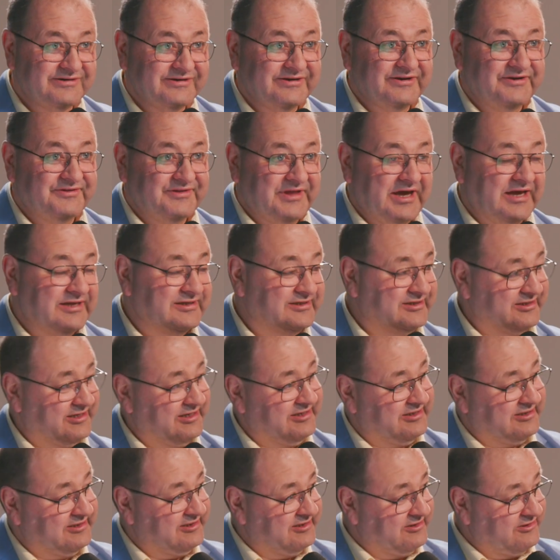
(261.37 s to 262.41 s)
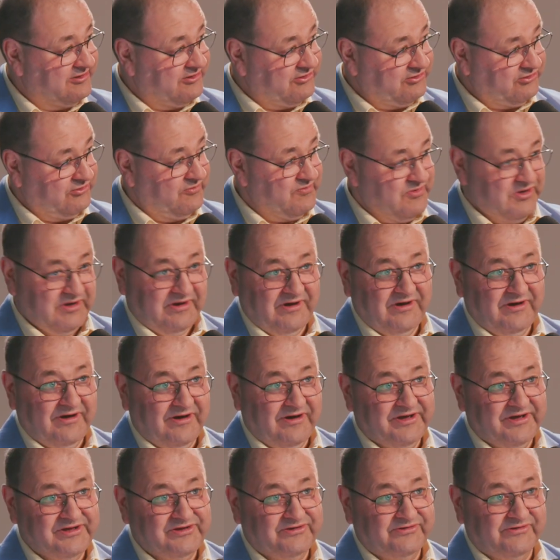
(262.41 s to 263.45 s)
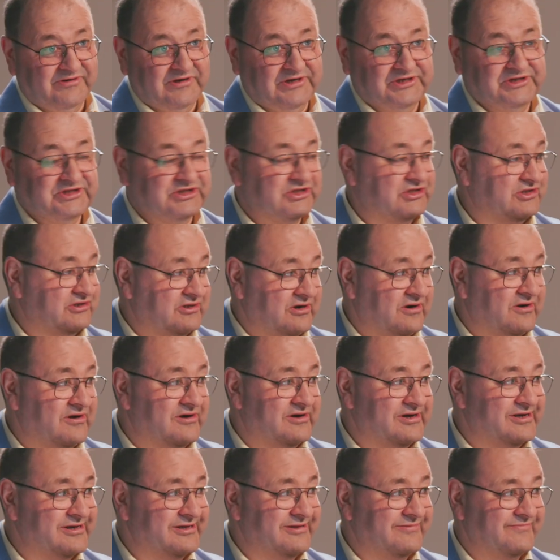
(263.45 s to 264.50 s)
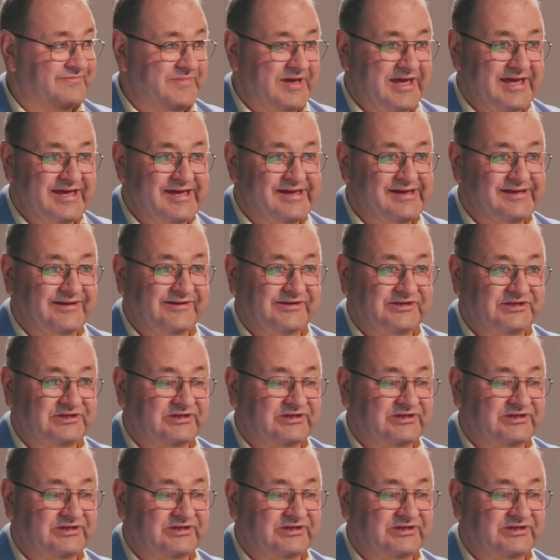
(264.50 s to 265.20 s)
That's considered to be, you're a strong man.